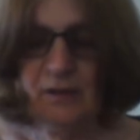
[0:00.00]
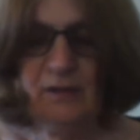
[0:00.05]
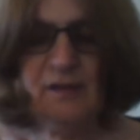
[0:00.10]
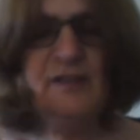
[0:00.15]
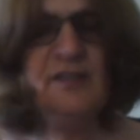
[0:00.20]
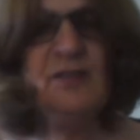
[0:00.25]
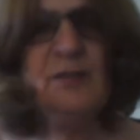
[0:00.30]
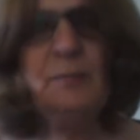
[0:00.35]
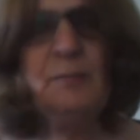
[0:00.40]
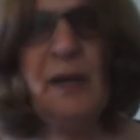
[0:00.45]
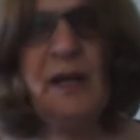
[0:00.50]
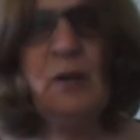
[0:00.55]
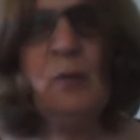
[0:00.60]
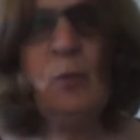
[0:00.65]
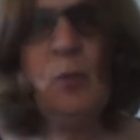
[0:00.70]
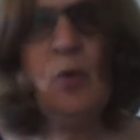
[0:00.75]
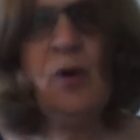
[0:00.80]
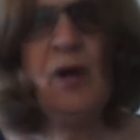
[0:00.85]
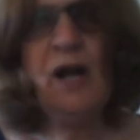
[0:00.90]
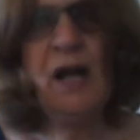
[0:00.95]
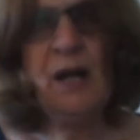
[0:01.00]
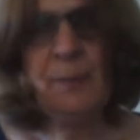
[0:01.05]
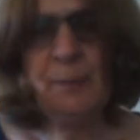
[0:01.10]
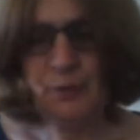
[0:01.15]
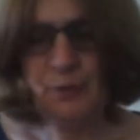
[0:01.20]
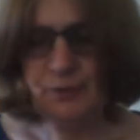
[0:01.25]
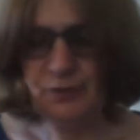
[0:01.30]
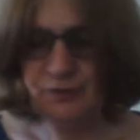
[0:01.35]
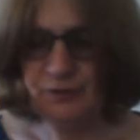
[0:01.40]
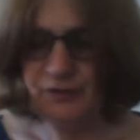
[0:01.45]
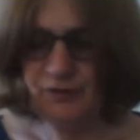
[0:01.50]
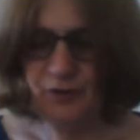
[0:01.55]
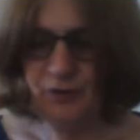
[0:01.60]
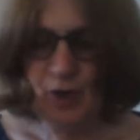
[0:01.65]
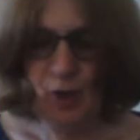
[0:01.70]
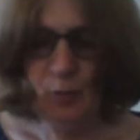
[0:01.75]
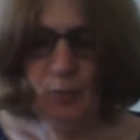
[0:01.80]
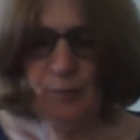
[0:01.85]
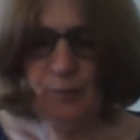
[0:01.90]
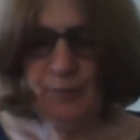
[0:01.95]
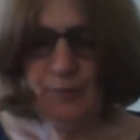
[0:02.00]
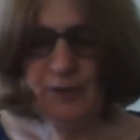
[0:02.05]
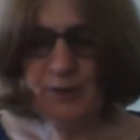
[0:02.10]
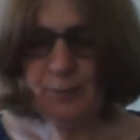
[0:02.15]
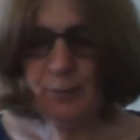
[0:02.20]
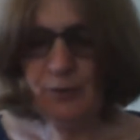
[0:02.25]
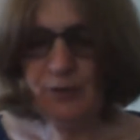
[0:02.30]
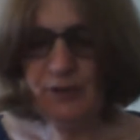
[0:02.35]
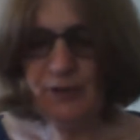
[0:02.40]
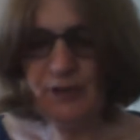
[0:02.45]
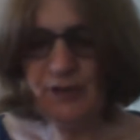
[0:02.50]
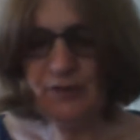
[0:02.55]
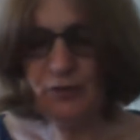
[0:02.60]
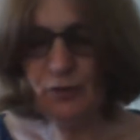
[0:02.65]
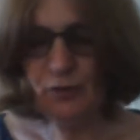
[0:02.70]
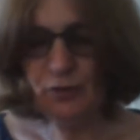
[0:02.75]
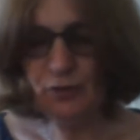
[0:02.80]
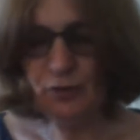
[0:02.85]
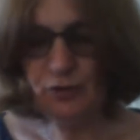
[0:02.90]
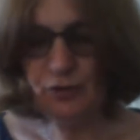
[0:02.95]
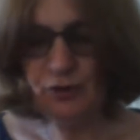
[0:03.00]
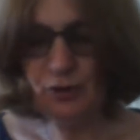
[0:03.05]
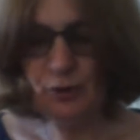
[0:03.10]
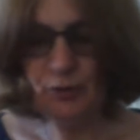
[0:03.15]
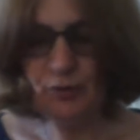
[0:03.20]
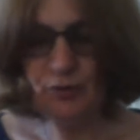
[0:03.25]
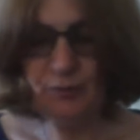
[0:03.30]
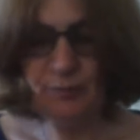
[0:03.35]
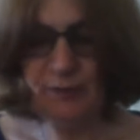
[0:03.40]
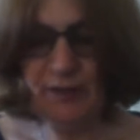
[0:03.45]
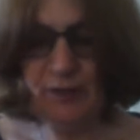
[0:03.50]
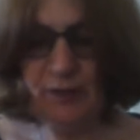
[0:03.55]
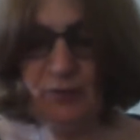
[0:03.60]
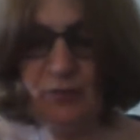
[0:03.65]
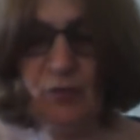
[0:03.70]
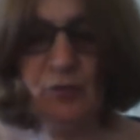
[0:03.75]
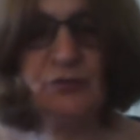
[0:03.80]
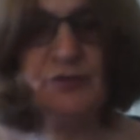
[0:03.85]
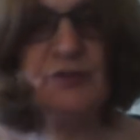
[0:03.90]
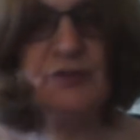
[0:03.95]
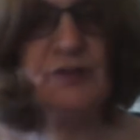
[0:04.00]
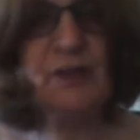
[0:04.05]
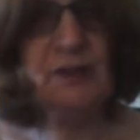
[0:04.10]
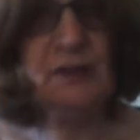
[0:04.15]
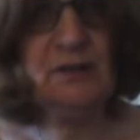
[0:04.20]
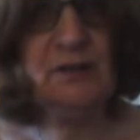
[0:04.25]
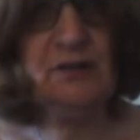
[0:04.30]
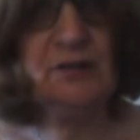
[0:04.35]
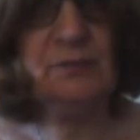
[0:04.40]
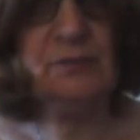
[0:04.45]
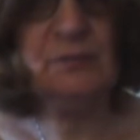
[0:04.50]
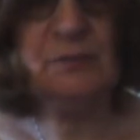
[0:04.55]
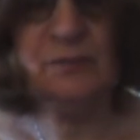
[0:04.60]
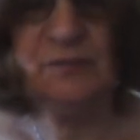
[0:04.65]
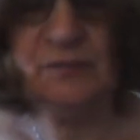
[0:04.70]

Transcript: It's about what happens when people hear the good news about God's kingdom,